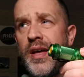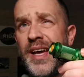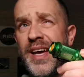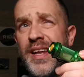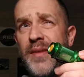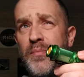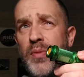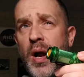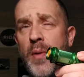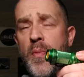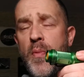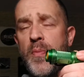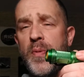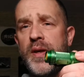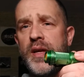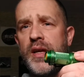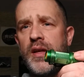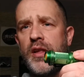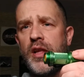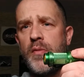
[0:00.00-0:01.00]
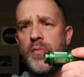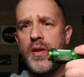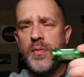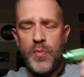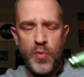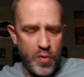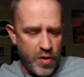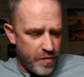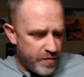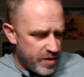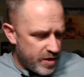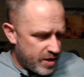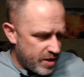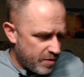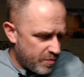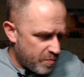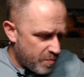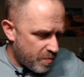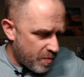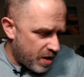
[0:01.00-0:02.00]
and probably a little bit more if you
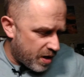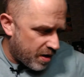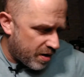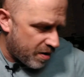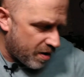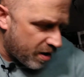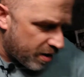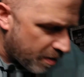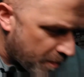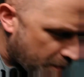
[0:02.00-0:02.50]
get in